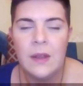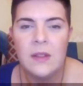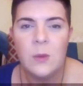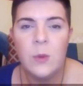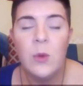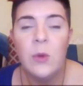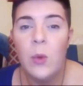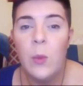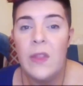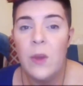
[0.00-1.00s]
So
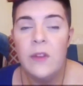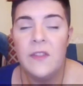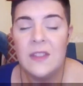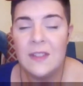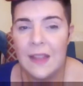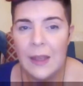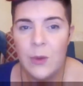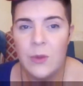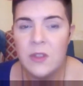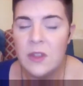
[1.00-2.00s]
with all of the
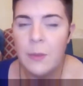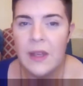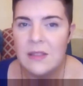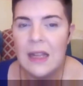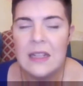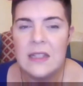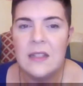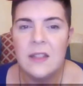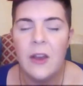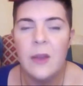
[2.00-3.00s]
skills and the personality
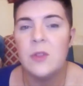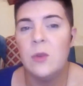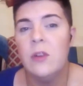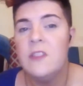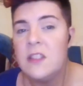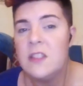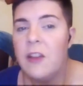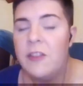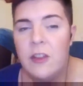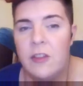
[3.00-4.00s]
types and all of the
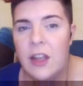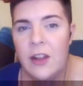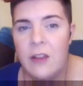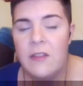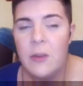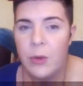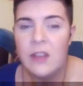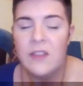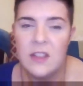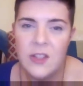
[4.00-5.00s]
stuff you've learned over the
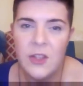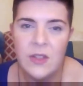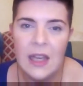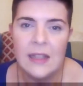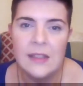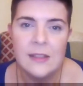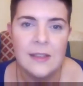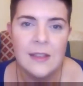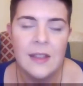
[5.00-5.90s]
previous 2 days,